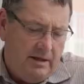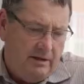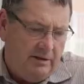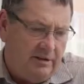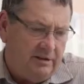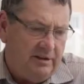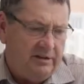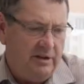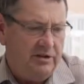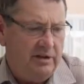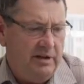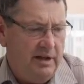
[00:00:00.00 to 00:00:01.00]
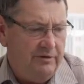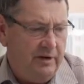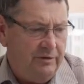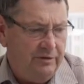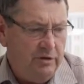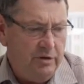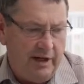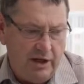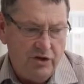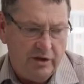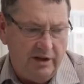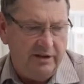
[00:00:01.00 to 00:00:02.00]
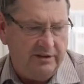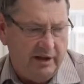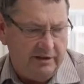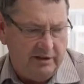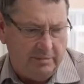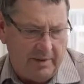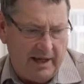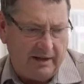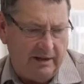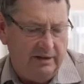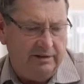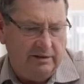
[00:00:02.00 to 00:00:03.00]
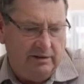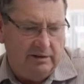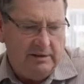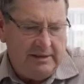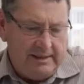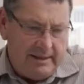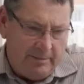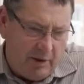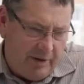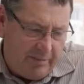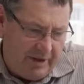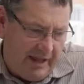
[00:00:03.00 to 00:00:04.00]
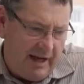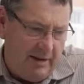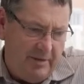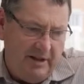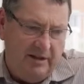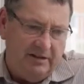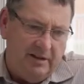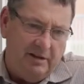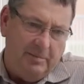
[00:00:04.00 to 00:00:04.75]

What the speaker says: Yeah, this is essentially a fluid engine inside this black case here. By that I mean it's